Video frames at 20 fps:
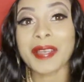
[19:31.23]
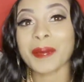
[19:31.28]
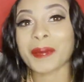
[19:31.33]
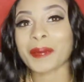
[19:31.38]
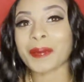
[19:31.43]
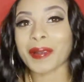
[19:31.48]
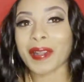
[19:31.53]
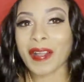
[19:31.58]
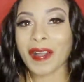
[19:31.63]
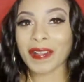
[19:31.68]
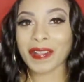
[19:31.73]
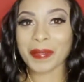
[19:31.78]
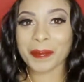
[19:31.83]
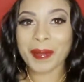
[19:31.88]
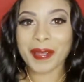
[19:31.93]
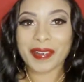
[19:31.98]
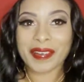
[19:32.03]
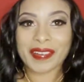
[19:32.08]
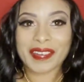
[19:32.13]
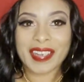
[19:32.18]
We're all
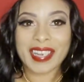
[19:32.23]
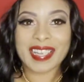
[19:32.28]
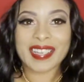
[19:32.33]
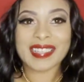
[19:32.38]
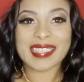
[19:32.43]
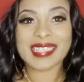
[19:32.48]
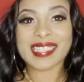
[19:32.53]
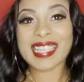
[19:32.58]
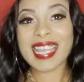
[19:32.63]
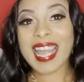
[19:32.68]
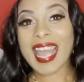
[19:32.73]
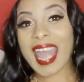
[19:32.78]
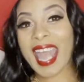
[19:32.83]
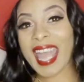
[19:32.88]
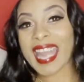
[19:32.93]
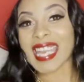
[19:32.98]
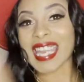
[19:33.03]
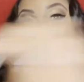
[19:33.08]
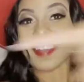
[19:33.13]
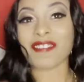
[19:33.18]
about our crowns
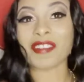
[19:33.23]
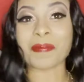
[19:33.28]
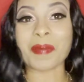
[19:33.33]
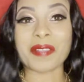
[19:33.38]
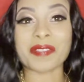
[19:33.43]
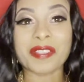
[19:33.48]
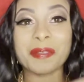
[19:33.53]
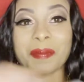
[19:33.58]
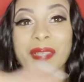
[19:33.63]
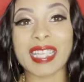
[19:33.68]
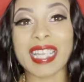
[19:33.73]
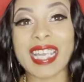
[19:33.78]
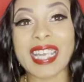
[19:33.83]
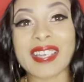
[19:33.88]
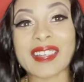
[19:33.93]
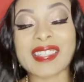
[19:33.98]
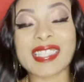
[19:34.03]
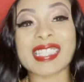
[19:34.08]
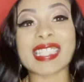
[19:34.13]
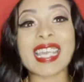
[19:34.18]
and never about them
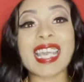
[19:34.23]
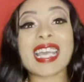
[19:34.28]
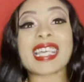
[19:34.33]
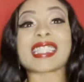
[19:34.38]
clowns.